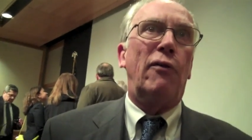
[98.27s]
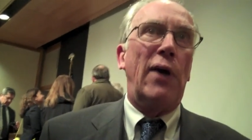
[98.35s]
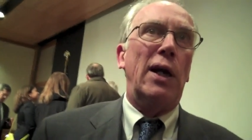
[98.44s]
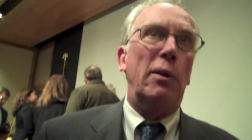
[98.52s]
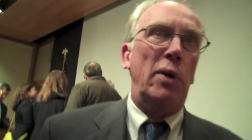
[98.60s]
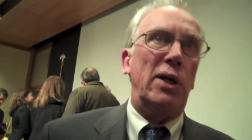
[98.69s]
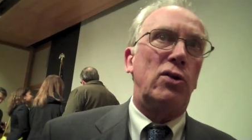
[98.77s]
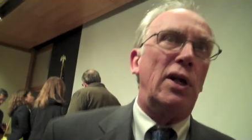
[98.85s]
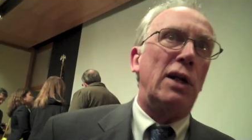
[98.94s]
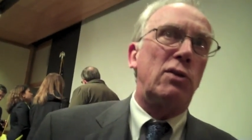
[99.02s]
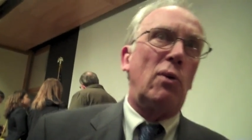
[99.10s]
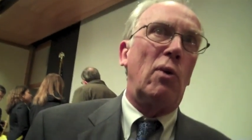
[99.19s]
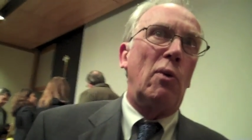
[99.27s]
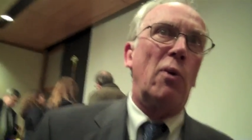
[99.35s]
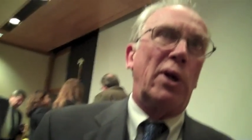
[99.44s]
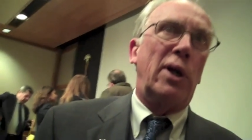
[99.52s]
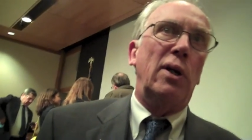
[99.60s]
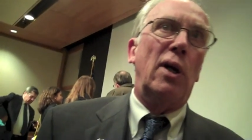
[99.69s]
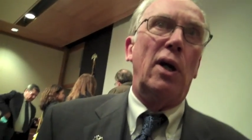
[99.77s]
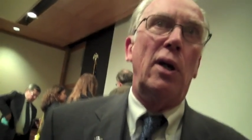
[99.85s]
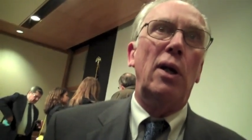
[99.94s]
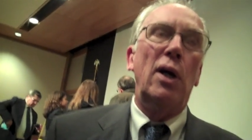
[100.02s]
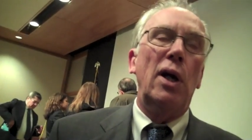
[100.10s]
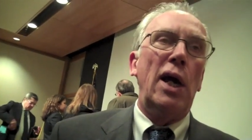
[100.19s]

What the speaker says: finally be. So that's what we're working on.